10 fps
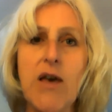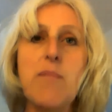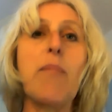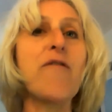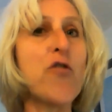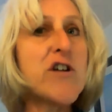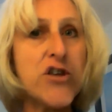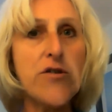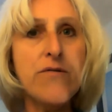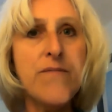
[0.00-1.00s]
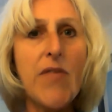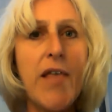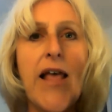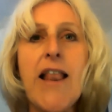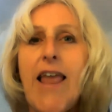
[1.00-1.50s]
But before I do,
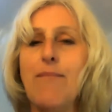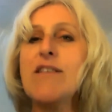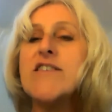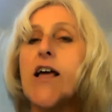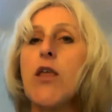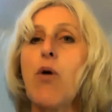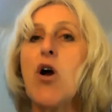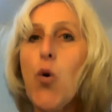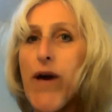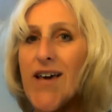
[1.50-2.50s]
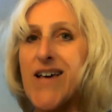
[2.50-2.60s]
let me tell you a quick